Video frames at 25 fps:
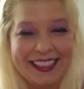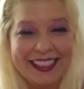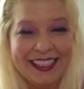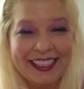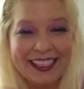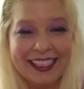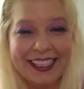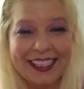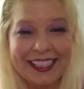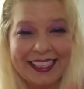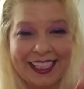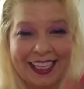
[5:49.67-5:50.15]

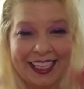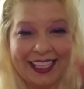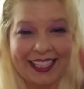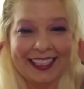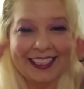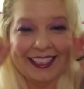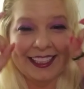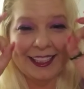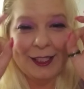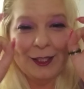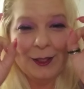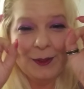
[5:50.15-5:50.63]
Like,
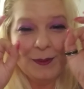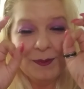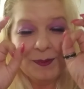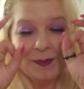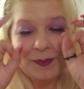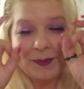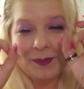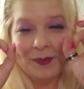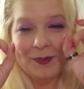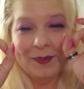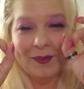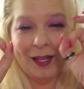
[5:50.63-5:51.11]

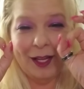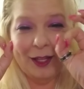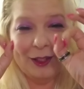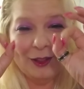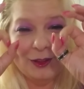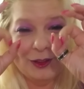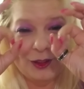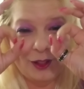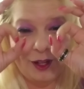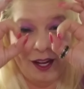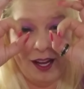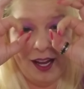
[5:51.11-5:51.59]
I'll
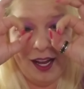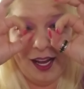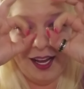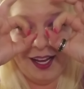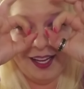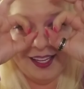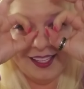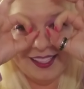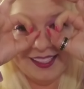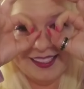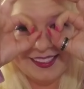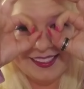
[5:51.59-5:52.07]
draw
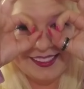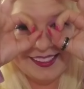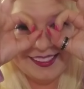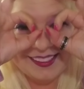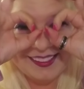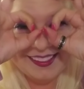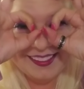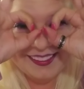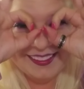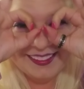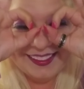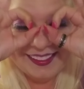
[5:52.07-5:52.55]
eyes
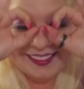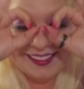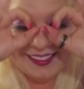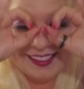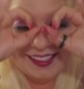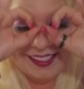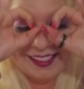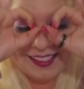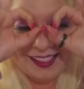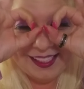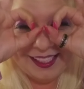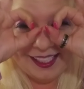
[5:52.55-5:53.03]

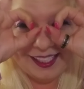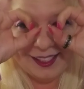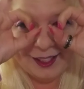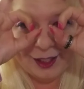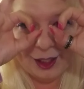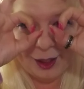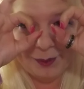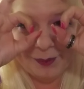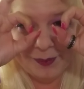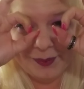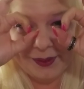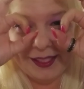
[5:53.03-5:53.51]
and
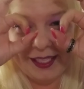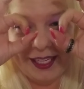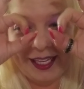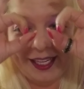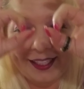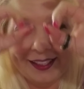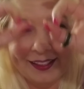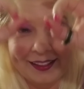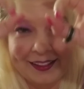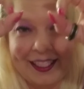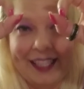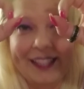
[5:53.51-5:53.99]
I'll be
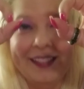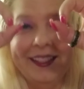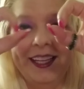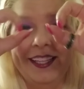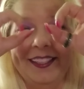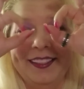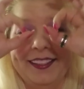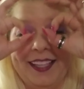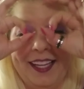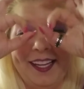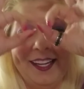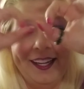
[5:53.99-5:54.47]
like,
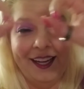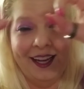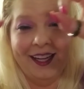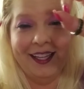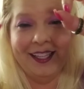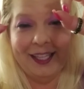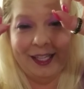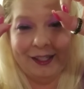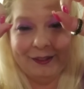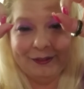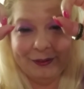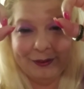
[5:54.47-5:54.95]
at eye
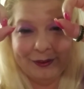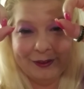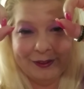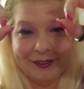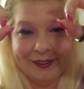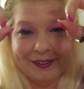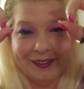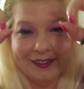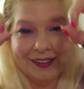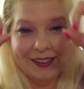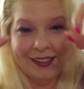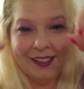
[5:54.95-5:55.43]

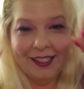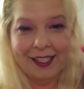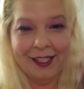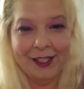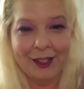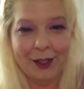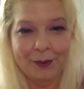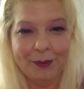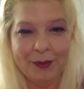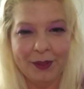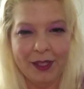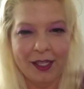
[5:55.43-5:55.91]
level, and
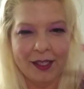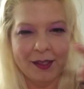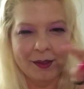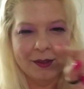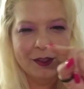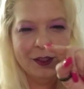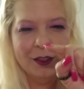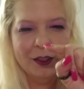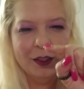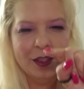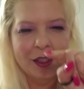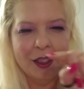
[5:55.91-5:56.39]
I'll be like,
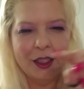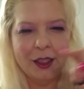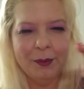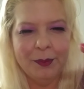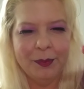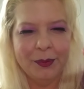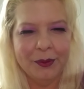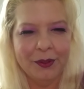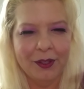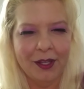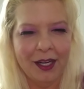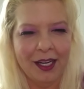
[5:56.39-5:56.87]

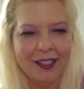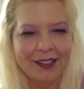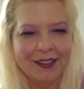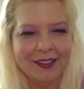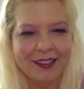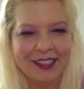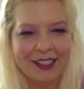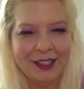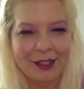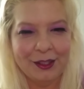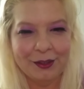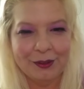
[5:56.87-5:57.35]
keep your eyes
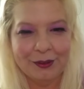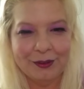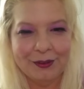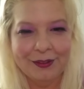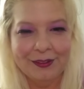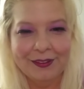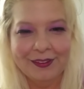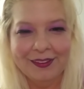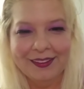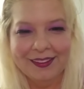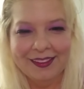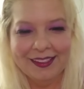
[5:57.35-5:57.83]
here.
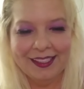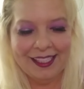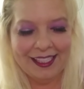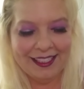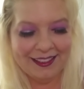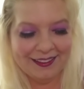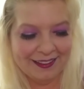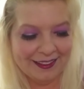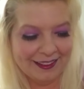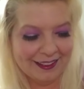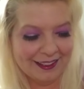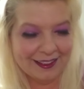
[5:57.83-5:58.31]

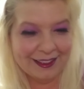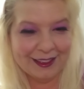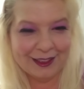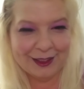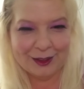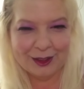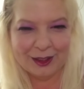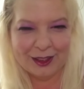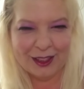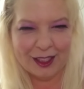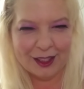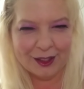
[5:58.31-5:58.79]
And then in
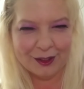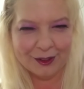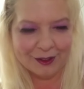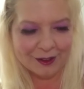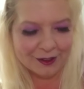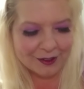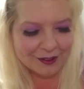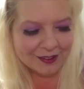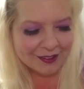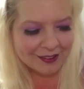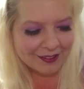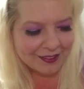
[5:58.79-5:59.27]
little
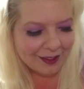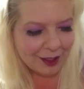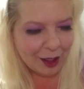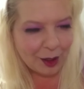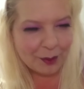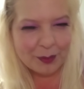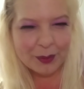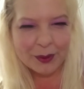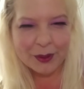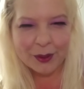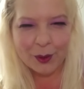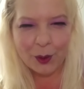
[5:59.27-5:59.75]
letters, I'll
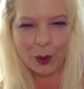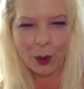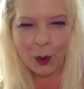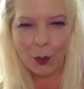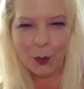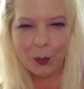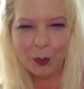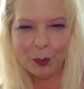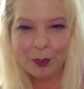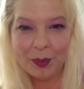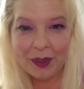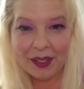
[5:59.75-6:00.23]
put
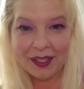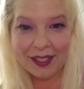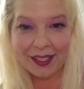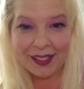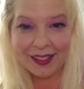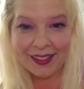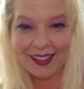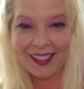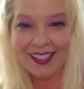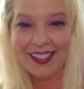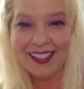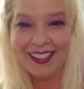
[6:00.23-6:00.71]
obey.